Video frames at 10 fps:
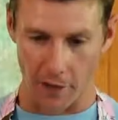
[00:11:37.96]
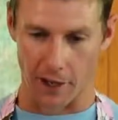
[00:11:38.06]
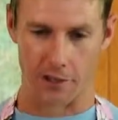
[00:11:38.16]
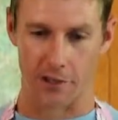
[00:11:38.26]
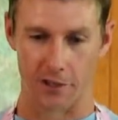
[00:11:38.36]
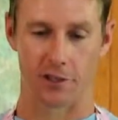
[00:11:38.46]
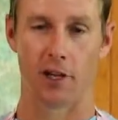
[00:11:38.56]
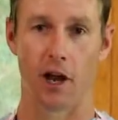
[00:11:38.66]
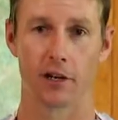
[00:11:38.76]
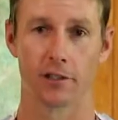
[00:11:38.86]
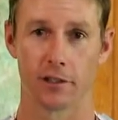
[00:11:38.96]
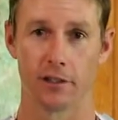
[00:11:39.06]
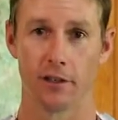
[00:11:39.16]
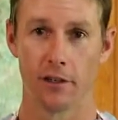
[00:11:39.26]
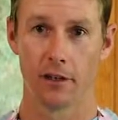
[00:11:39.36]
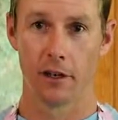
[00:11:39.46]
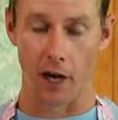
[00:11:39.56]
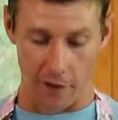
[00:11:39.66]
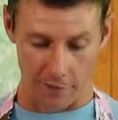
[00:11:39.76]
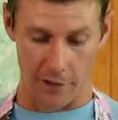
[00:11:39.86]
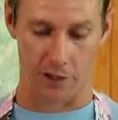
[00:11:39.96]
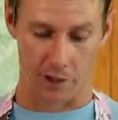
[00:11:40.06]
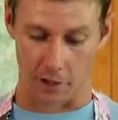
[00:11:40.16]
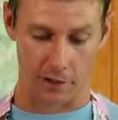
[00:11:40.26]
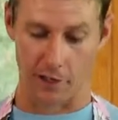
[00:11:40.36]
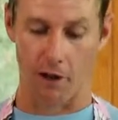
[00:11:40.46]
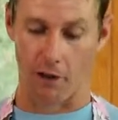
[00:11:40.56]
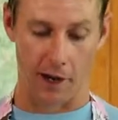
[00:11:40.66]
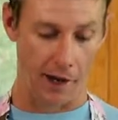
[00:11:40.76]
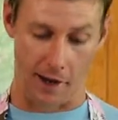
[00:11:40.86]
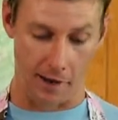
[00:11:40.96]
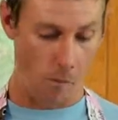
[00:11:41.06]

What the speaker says: that just sucks, and this sure as hell ain't it.